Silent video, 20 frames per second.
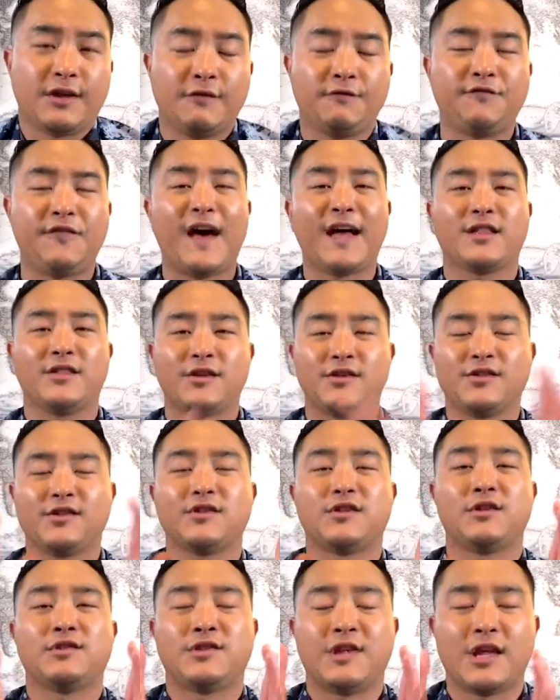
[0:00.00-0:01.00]
In fact, this
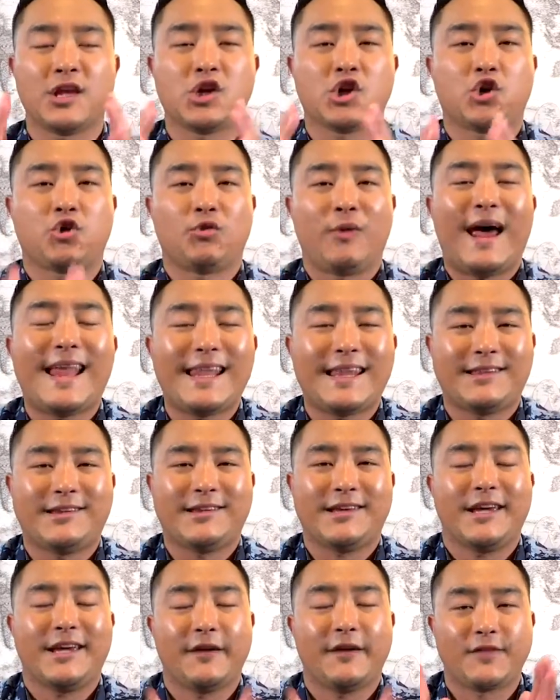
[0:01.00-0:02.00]
is the
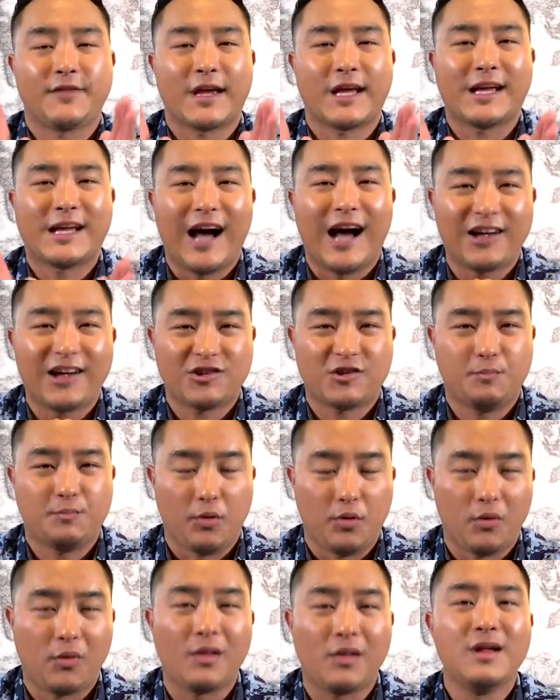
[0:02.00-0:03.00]
centrality of the
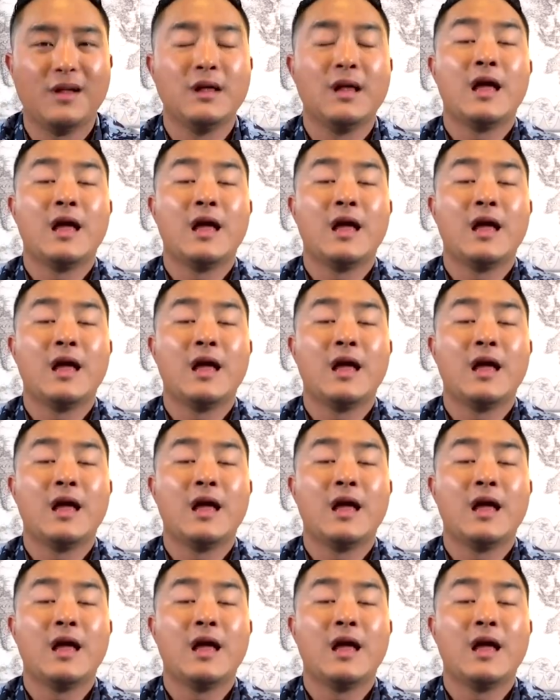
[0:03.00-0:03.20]
gospel